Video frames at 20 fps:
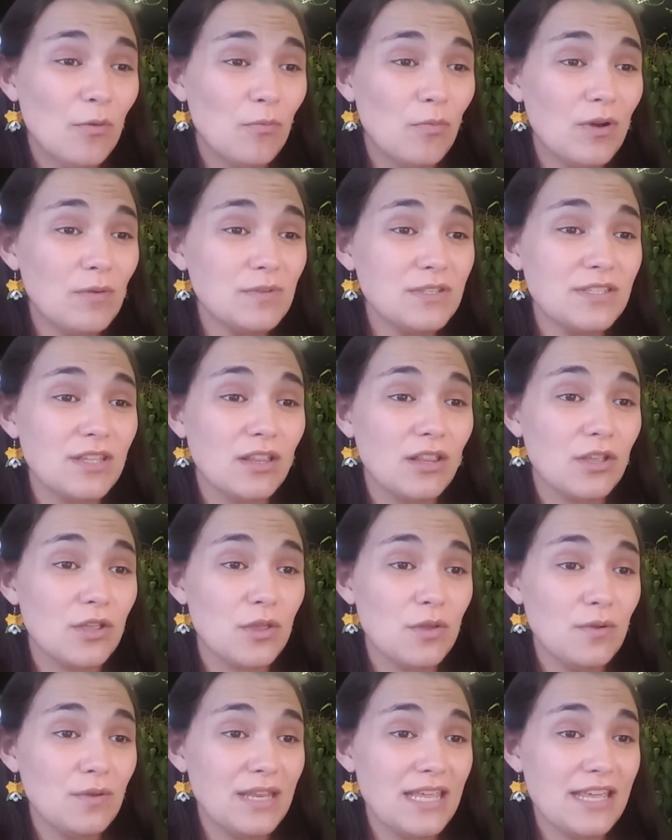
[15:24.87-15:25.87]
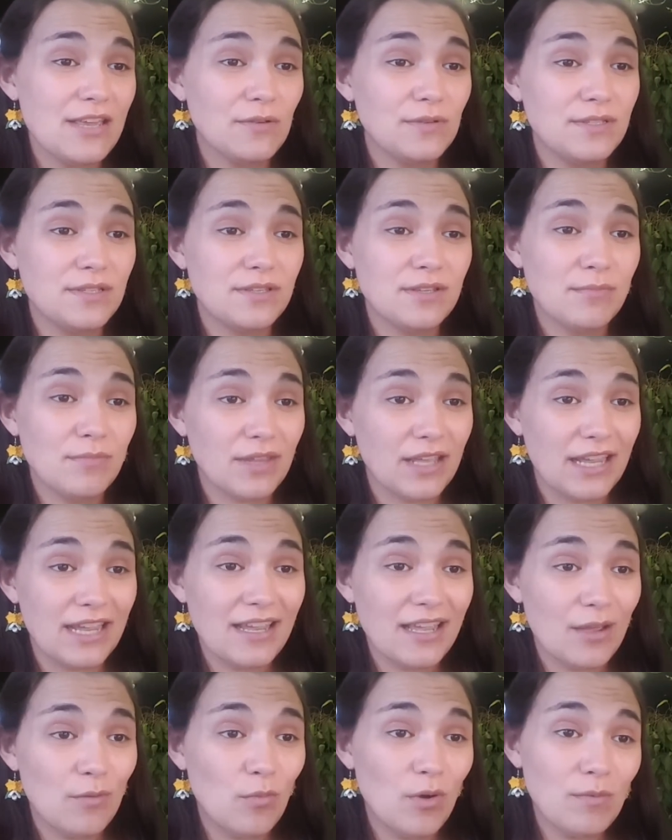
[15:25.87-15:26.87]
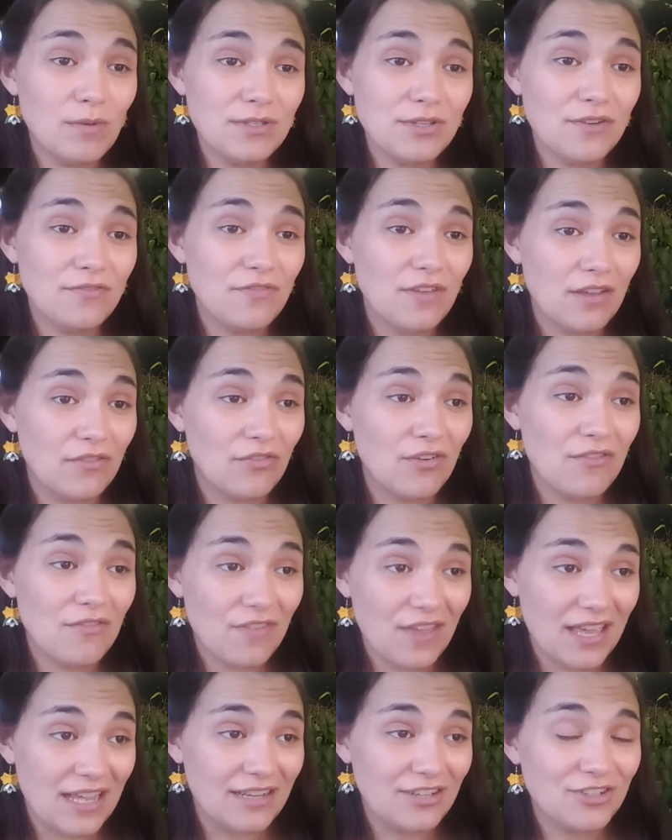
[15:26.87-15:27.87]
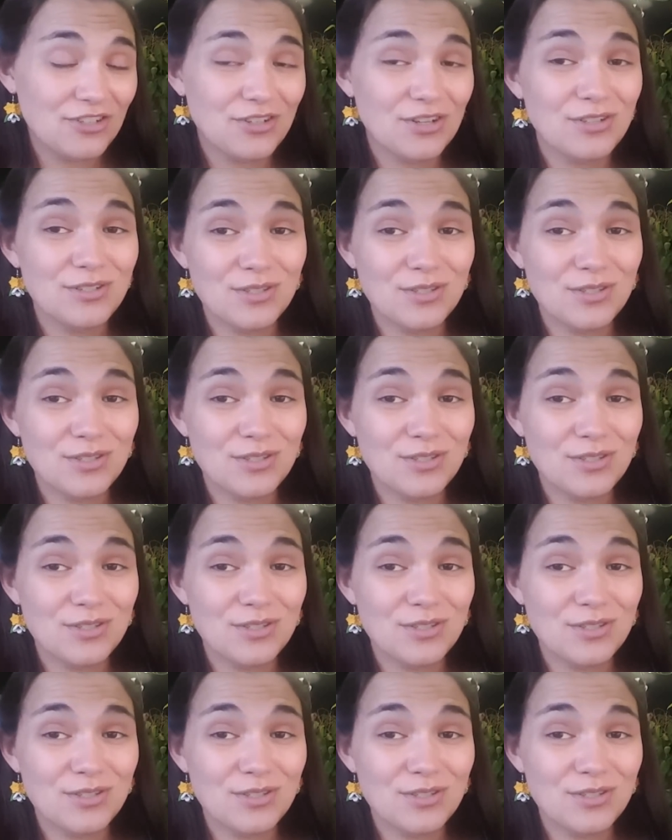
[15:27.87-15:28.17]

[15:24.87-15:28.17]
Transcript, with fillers: What was the lagoon ecosystem like, and what was your favorite fish?